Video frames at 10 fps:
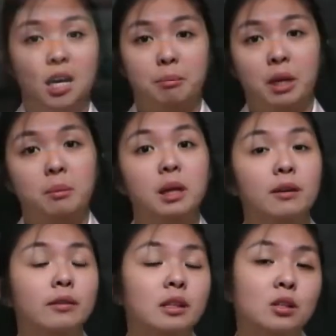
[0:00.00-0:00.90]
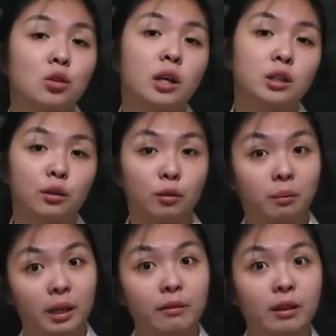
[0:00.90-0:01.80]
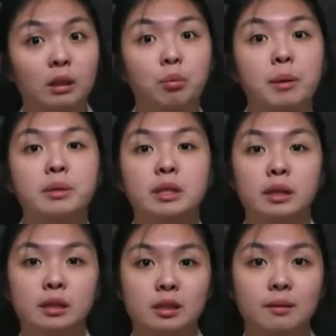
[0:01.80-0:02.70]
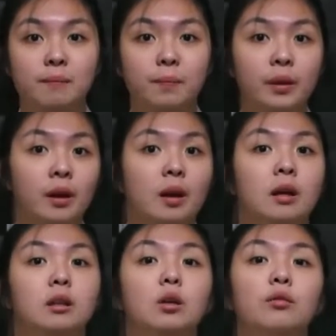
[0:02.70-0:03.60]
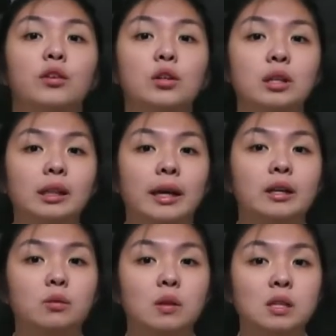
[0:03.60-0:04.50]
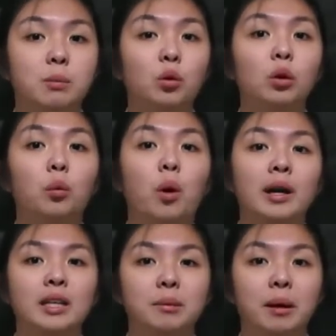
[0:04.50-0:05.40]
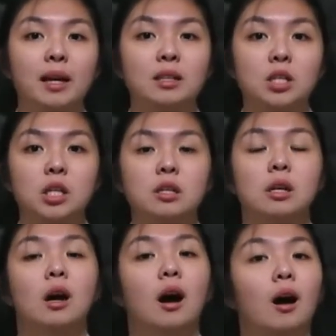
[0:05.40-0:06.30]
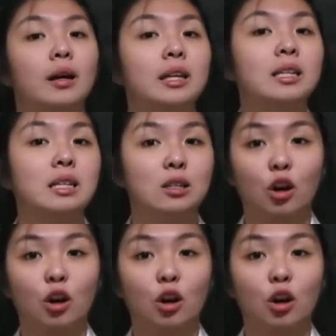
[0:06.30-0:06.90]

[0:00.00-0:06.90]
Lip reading: and maybe even distract you from leaving the premises. The confusing layouts with smaller winding passages are easy to